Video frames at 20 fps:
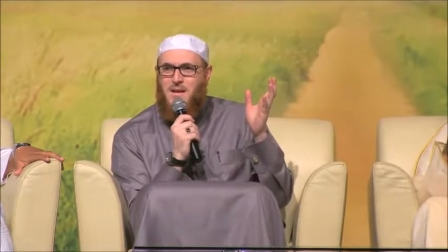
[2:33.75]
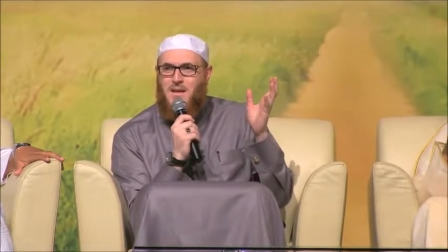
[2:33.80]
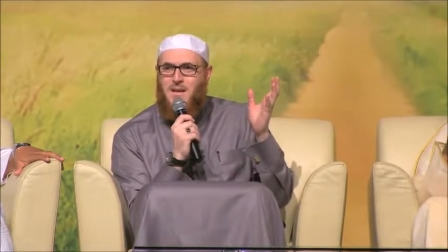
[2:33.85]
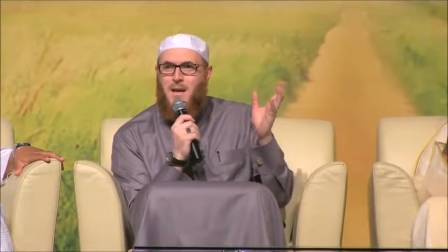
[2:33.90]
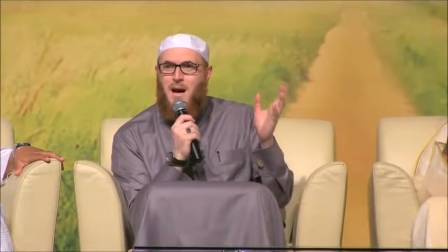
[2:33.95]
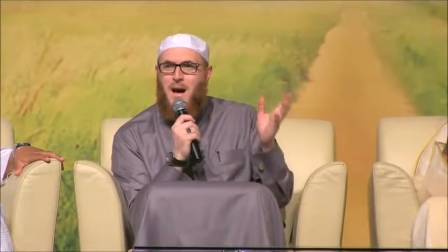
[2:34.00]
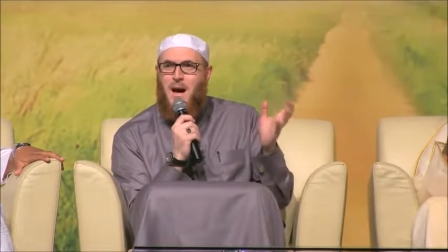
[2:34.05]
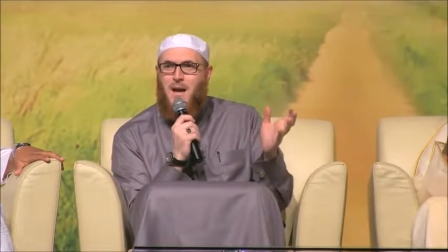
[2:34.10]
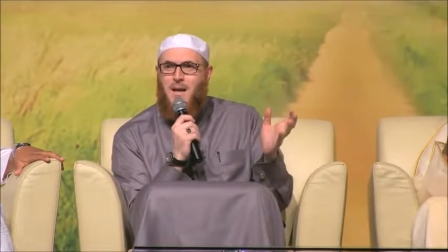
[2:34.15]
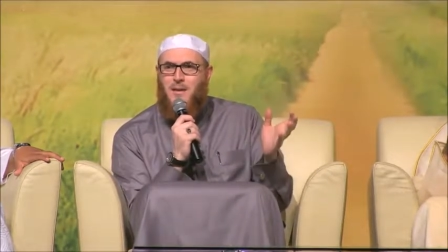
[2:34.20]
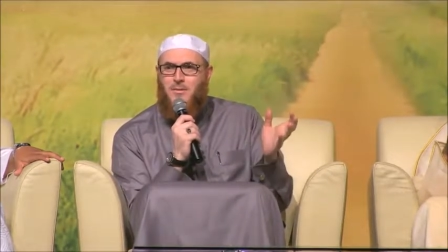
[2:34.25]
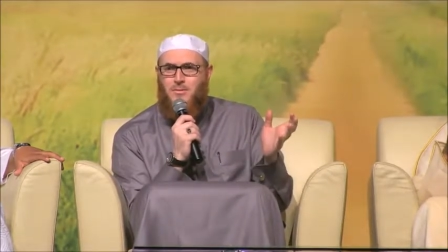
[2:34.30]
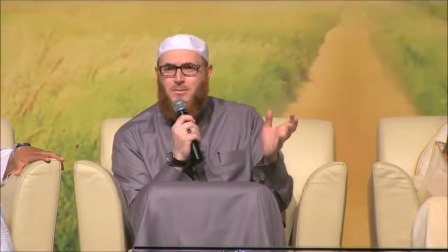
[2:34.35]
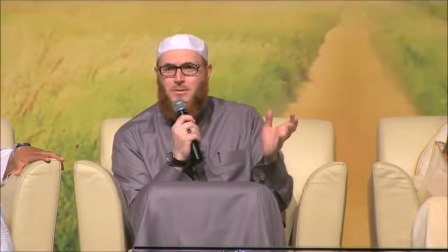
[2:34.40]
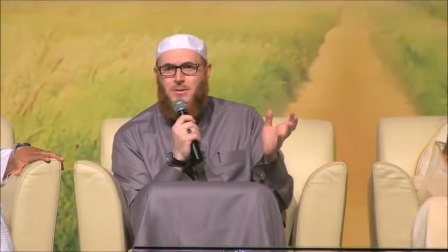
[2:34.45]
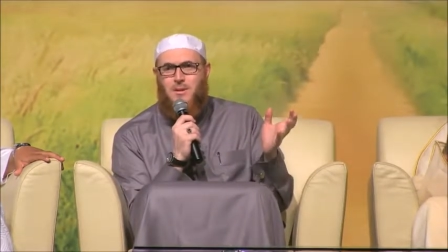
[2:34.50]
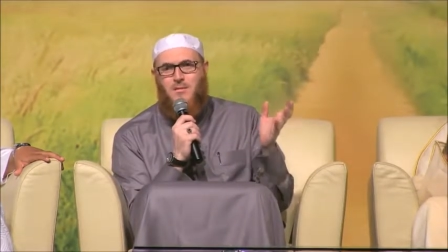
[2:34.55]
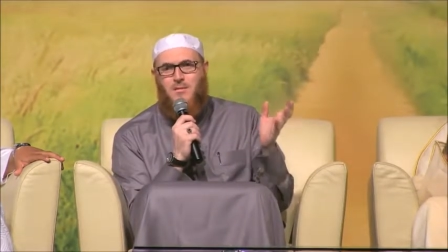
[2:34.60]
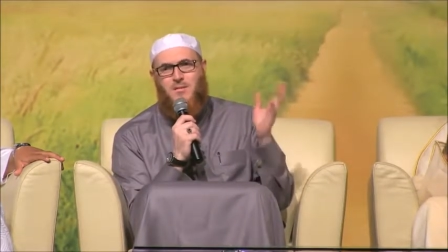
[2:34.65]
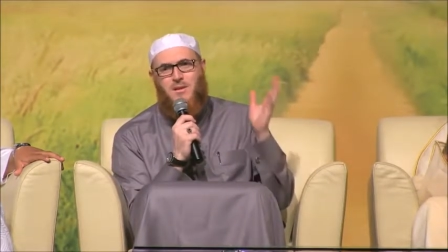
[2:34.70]
it guides
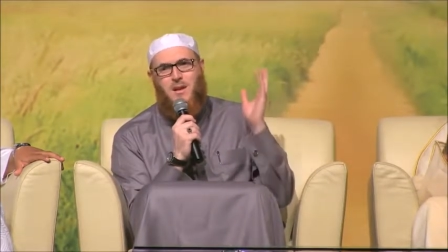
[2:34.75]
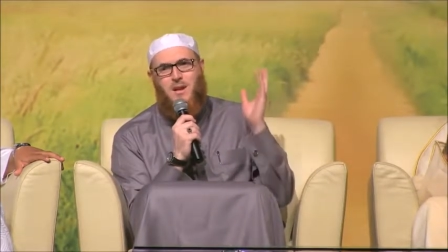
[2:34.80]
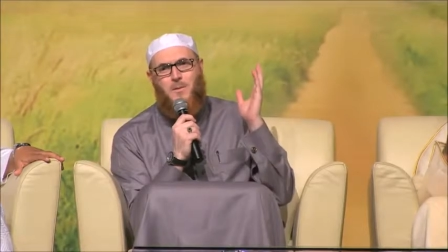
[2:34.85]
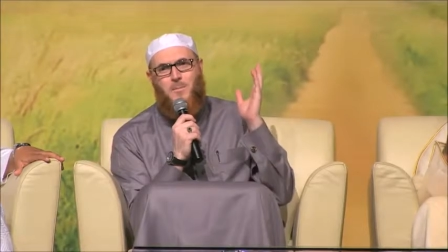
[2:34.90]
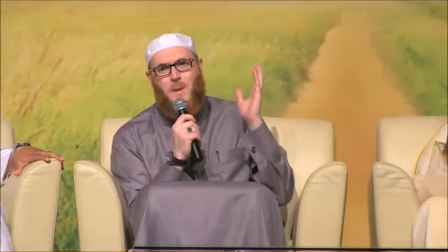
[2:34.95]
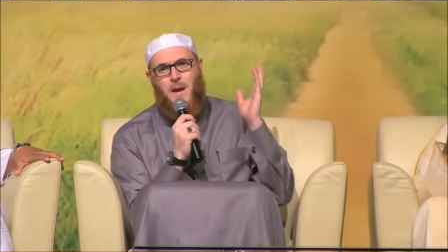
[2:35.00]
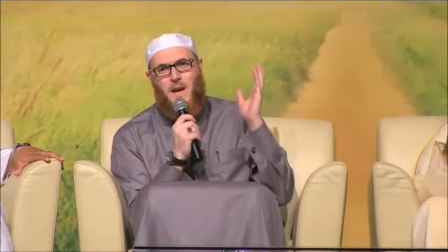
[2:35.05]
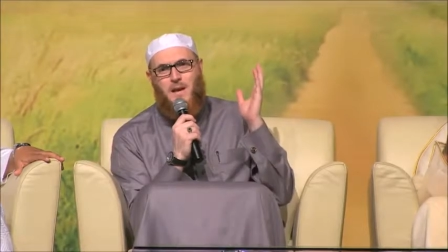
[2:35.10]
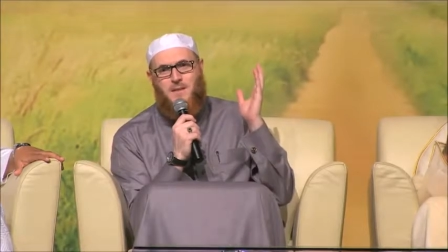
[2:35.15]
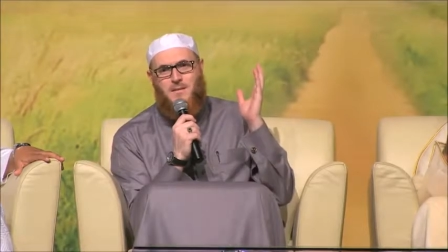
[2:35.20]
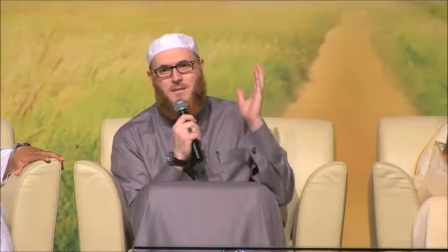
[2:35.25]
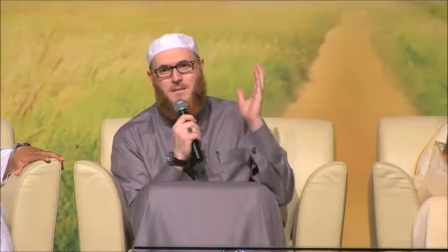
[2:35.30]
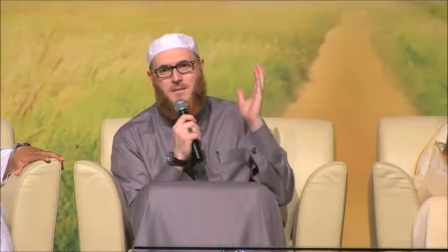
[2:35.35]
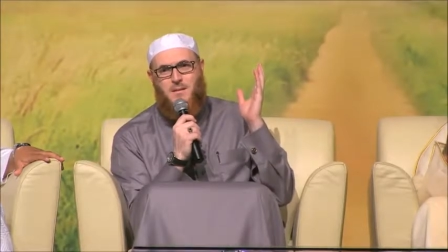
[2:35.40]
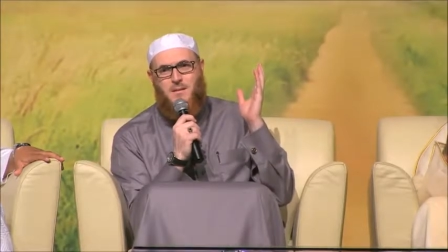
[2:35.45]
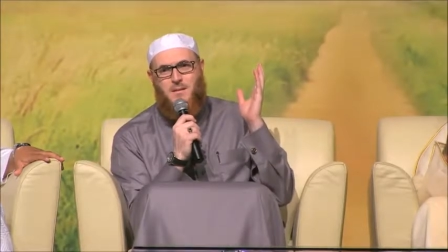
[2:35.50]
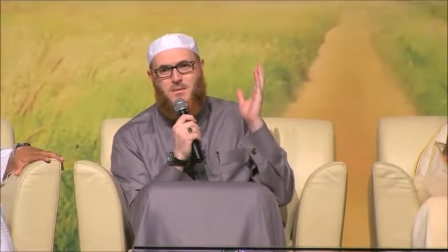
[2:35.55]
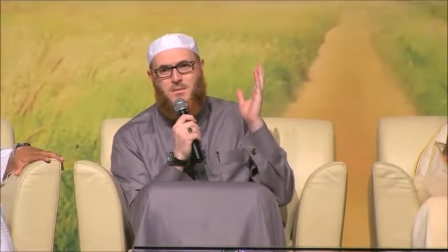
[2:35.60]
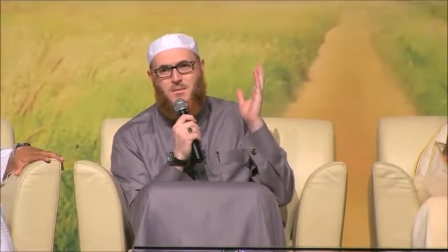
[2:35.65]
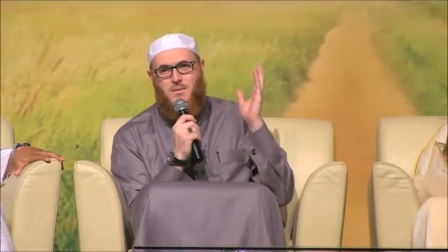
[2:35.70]
to the straight
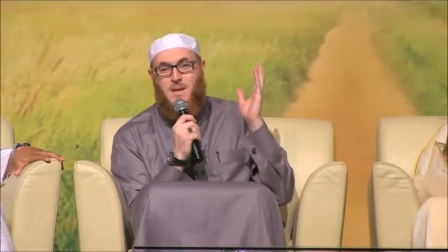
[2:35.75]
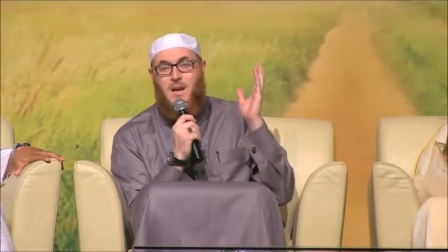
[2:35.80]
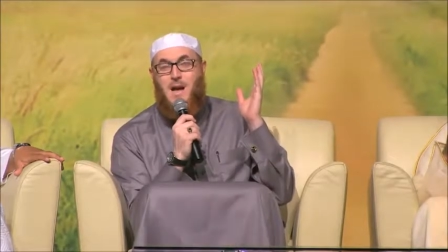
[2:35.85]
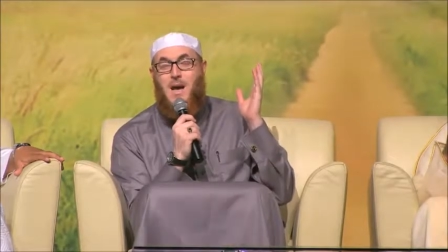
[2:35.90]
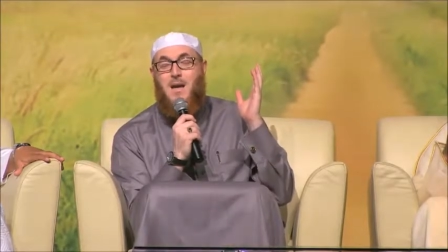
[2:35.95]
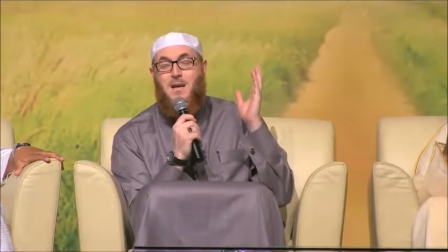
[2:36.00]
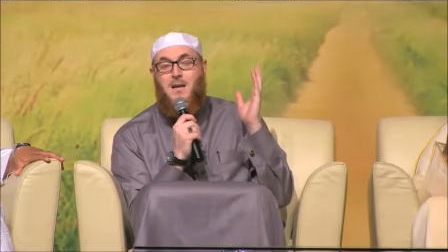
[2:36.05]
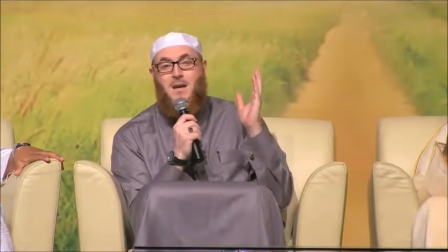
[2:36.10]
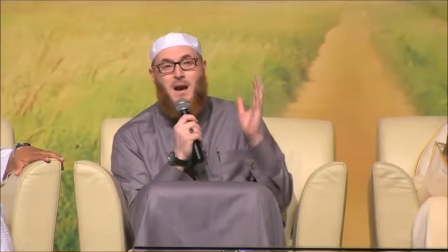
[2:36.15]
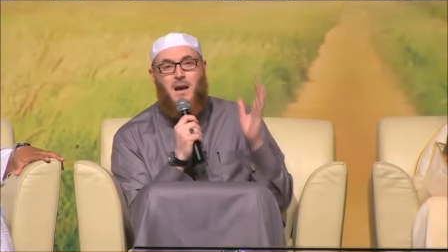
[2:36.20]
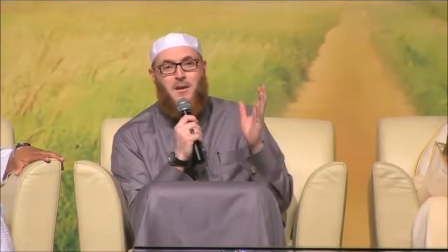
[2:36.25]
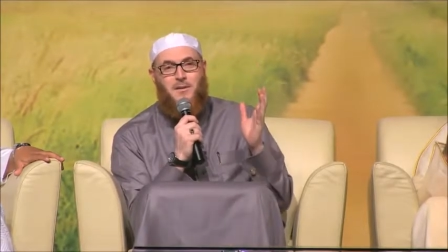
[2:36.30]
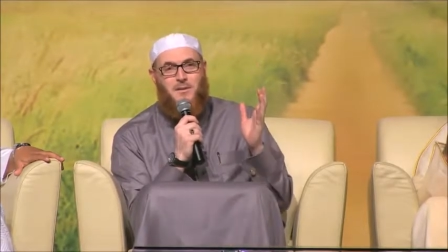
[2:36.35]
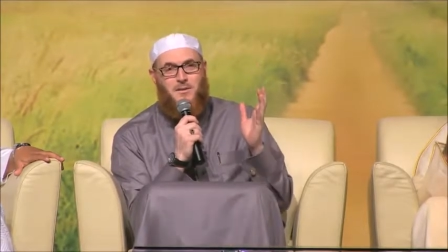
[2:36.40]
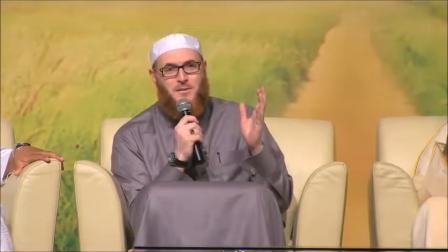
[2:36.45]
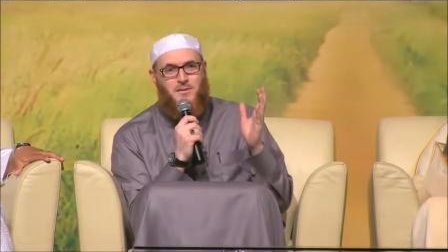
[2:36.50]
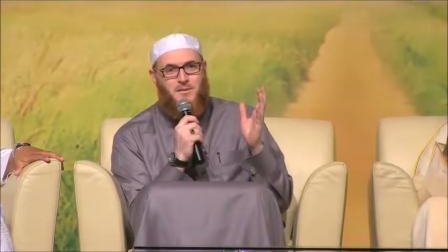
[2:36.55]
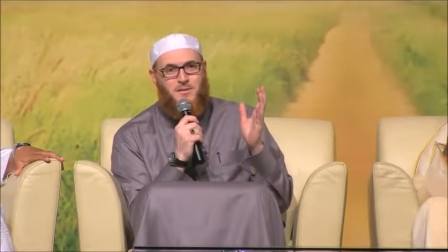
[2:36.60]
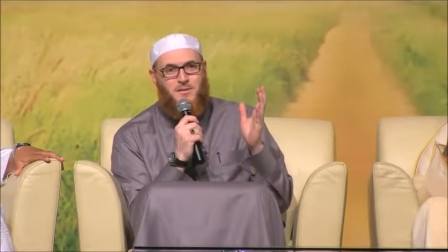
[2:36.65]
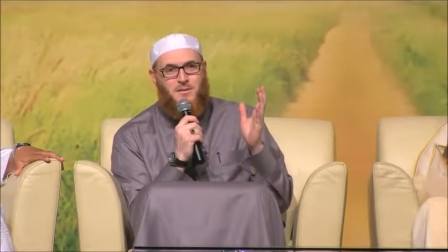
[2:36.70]
path to the right
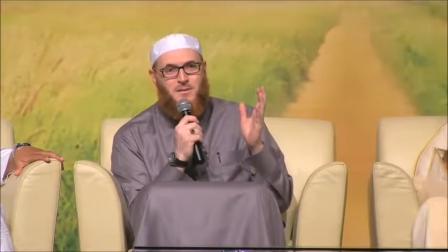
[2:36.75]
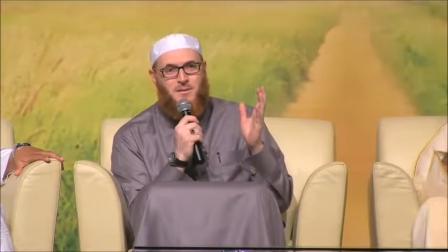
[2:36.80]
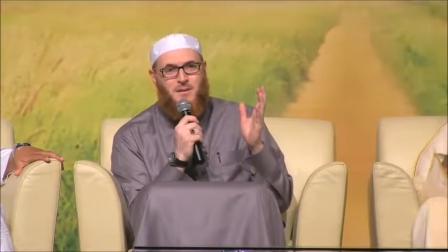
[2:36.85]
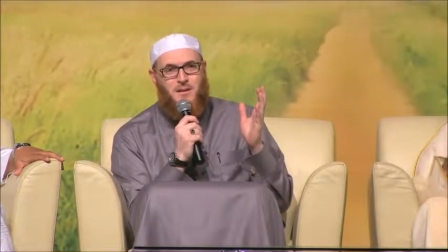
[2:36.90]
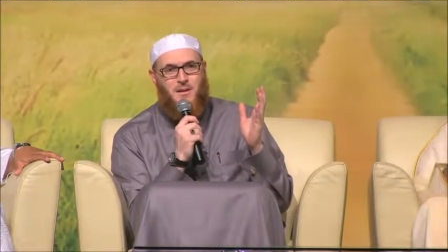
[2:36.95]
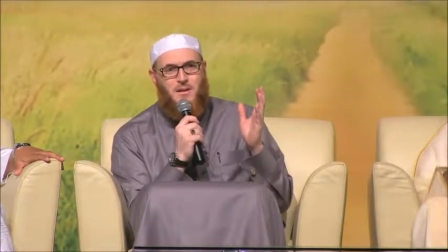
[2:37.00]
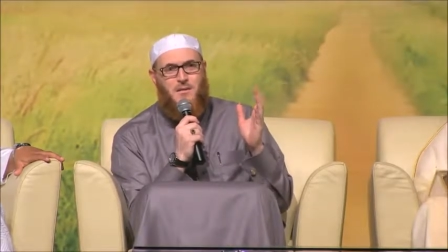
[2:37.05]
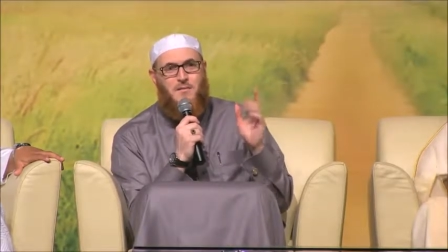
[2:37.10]
guidance